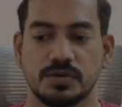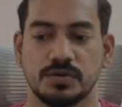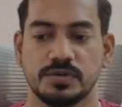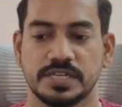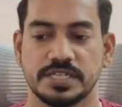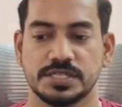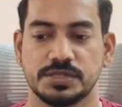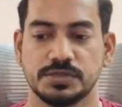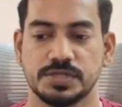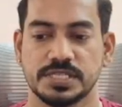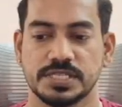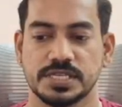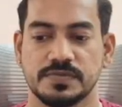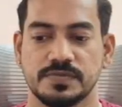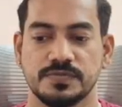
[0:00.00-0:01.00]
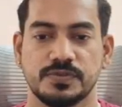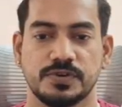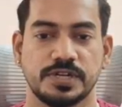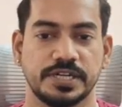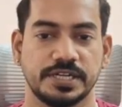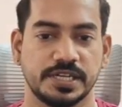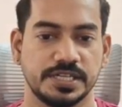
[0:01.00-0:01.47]
let's do the same
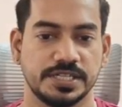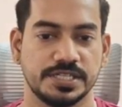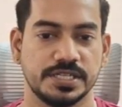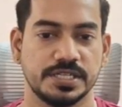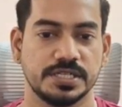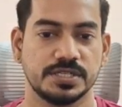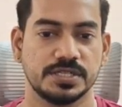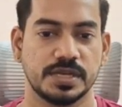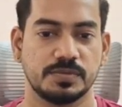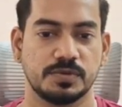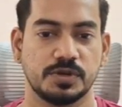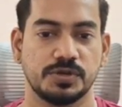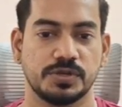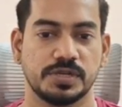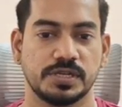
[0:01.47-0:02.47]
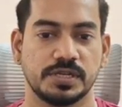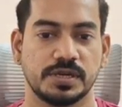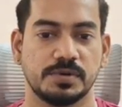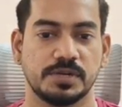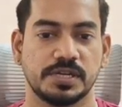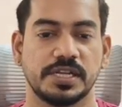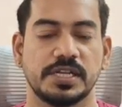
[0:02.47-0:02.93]
for IntelliJ. So I'm going to
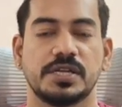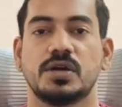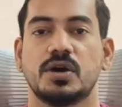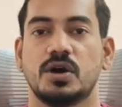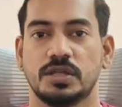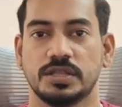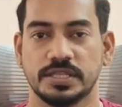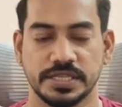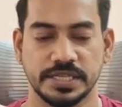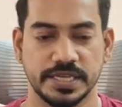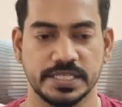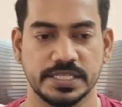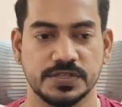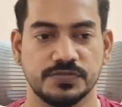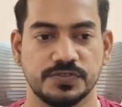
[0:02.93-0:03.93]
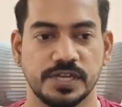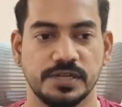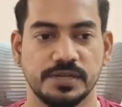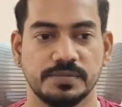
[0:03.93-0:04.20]
double click on the exe file.